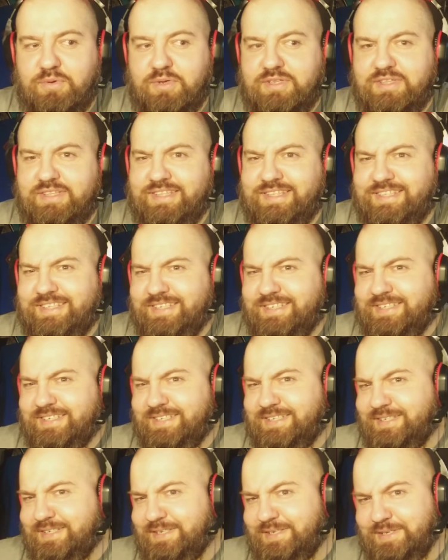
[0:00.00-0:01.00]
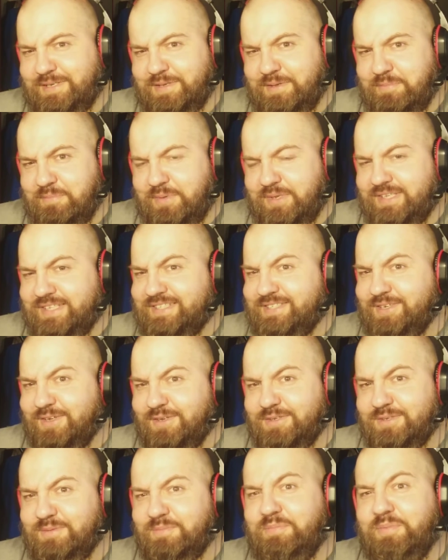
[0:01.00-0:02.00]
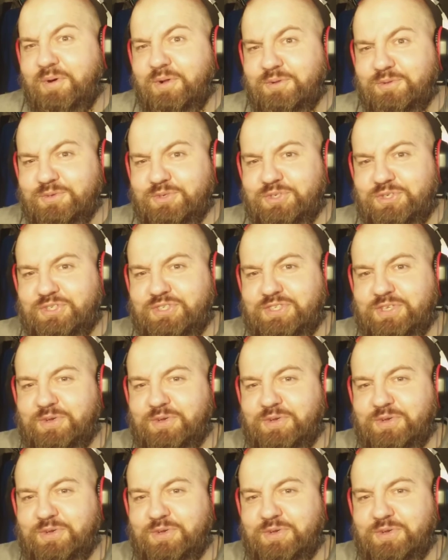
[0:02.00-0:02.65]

but it's all in Polish.